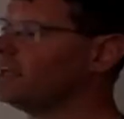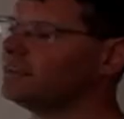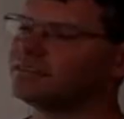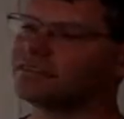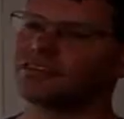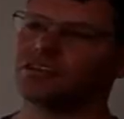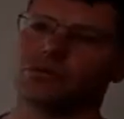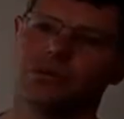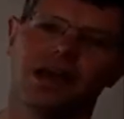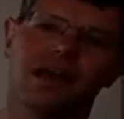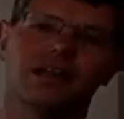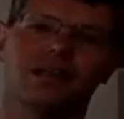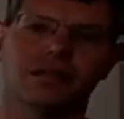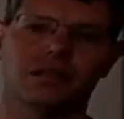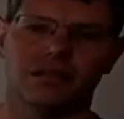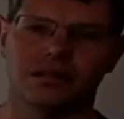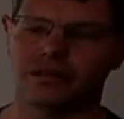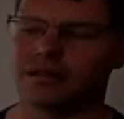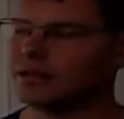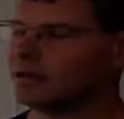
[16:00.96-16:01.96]

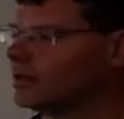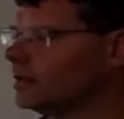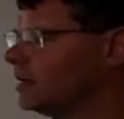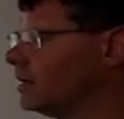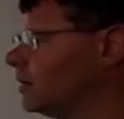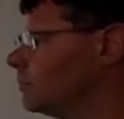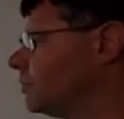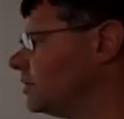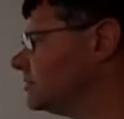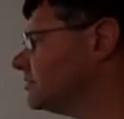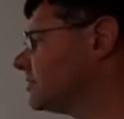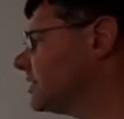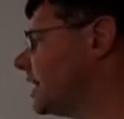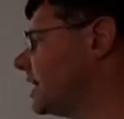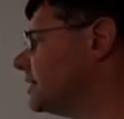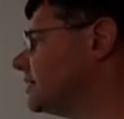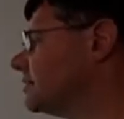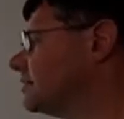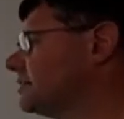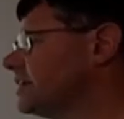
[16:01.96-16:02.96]
SQL. Once
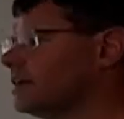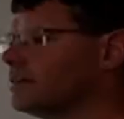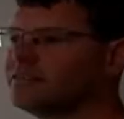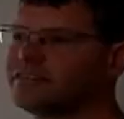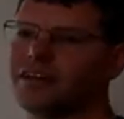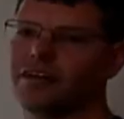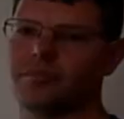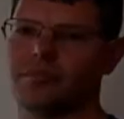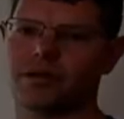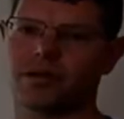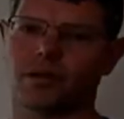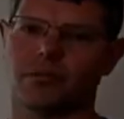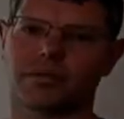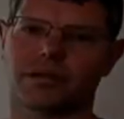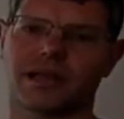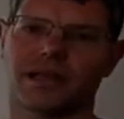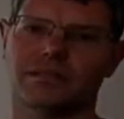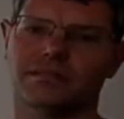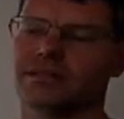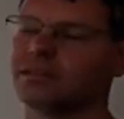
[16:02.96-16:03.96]
again, it sounds terribly
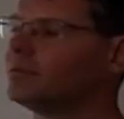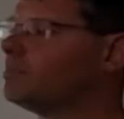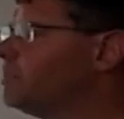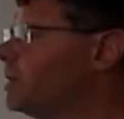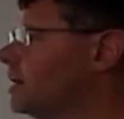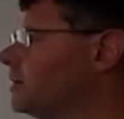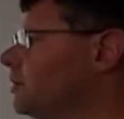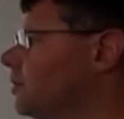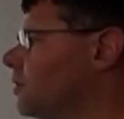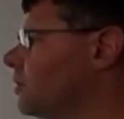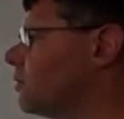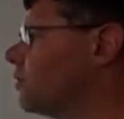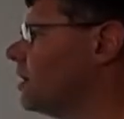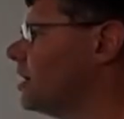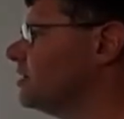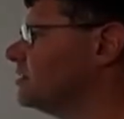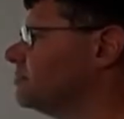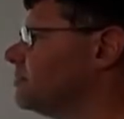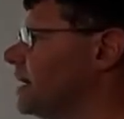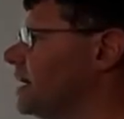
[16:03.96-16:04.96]
complicated, but not
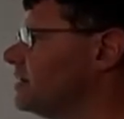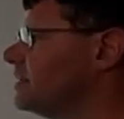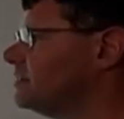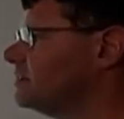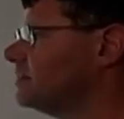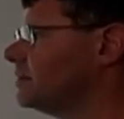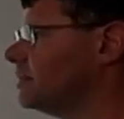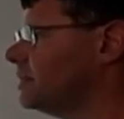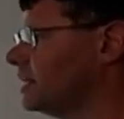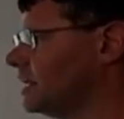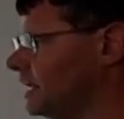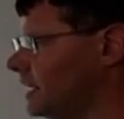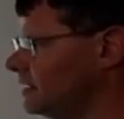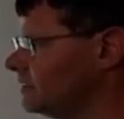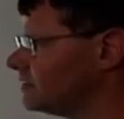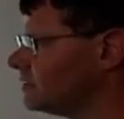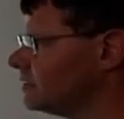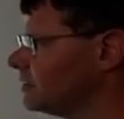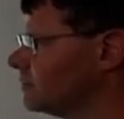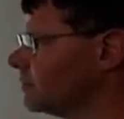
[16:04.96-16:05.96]
quite as bad as you think it
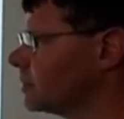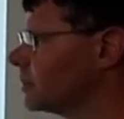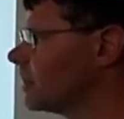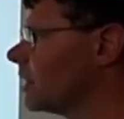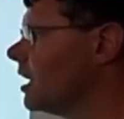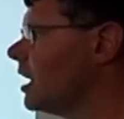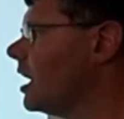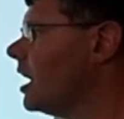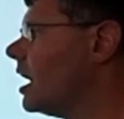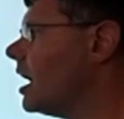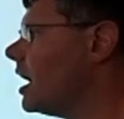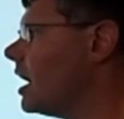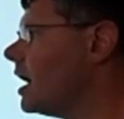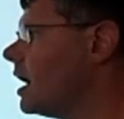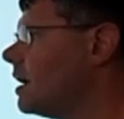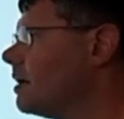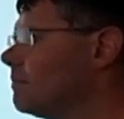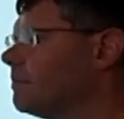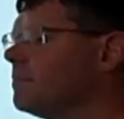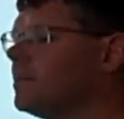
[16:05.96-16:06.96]
is.
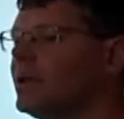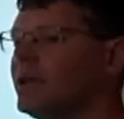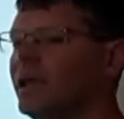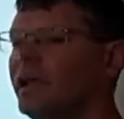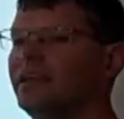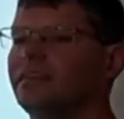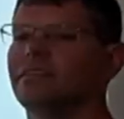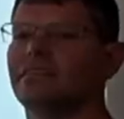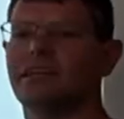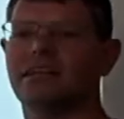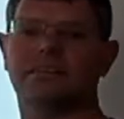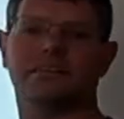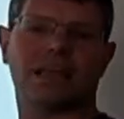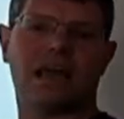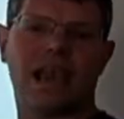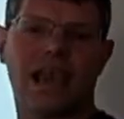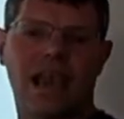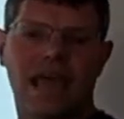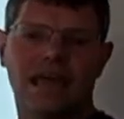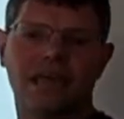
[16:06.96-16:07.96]
It's just
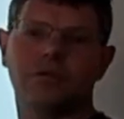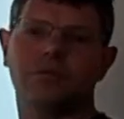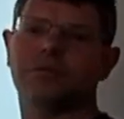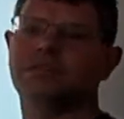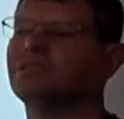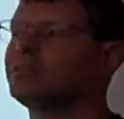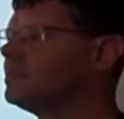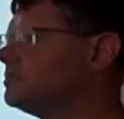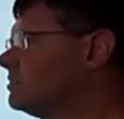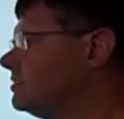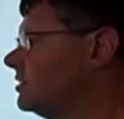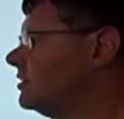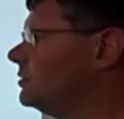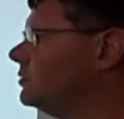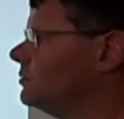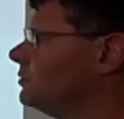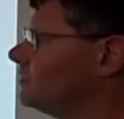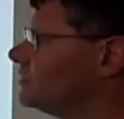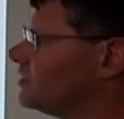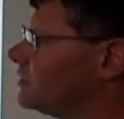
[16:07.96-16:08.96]
a language that's
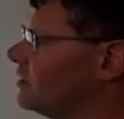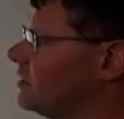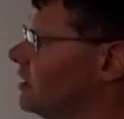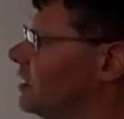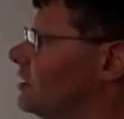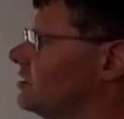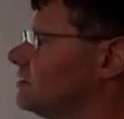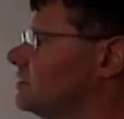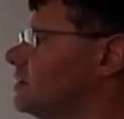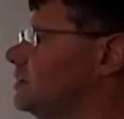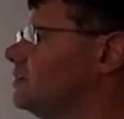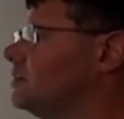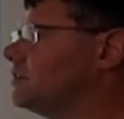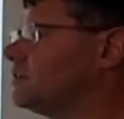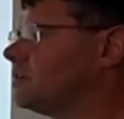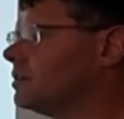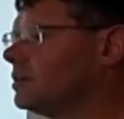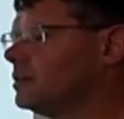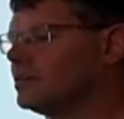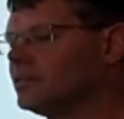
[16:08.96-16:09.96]
used so you
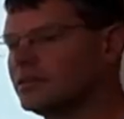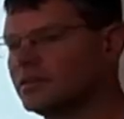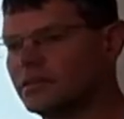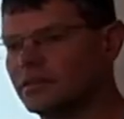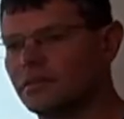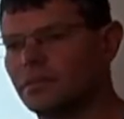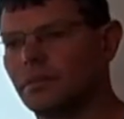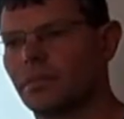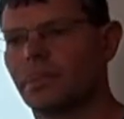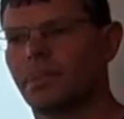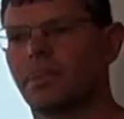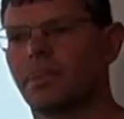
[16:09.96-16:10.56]
can